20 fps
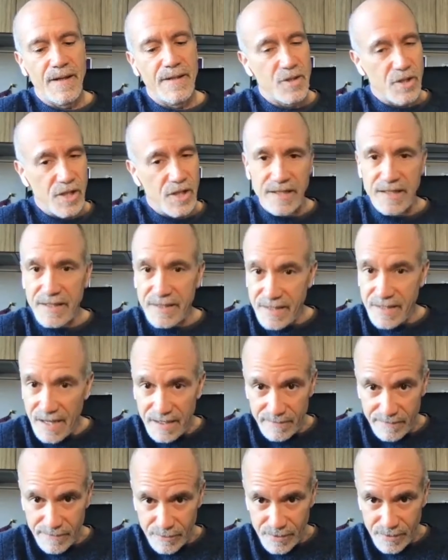Charin
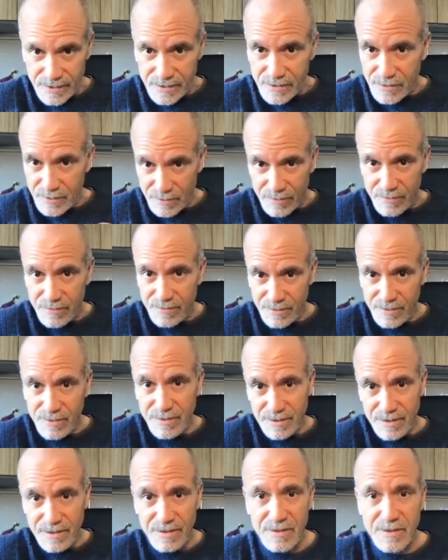Alvarez, who
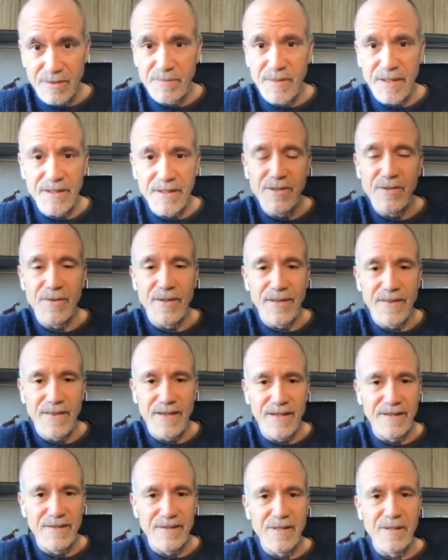you're going to speak to, I
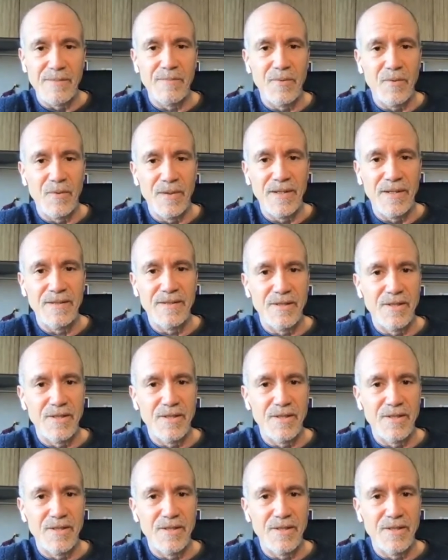think, at some point.